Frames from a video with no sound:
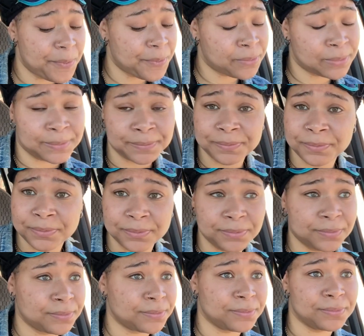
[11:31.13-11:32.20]

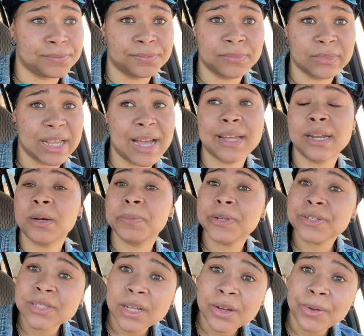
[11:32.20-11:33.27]
God help
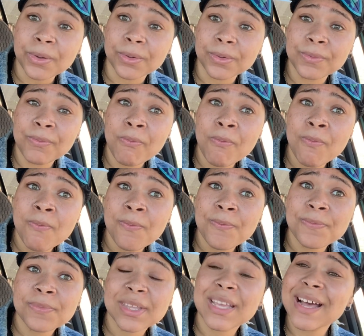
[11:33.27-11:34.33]
your soul.
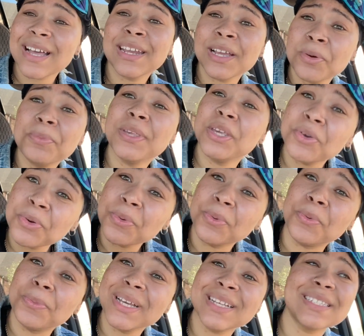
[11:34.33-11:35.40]
God help
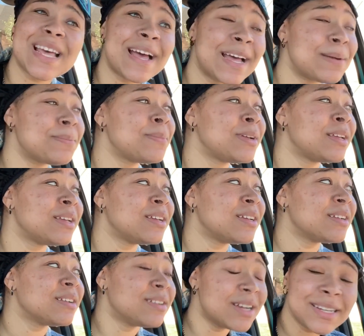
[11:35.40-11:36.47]
you, because I'm
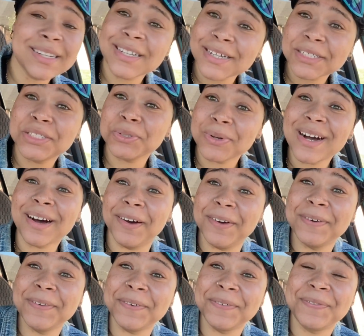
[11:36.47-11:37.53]
gonna cut you
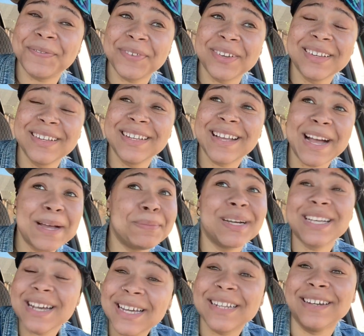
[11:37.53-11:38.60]
off. I'm
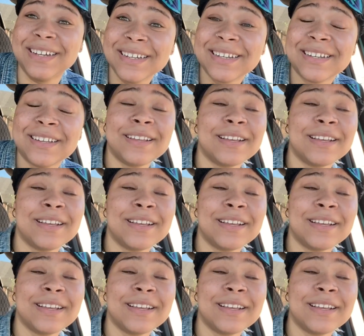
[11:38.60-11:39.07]
a gonna.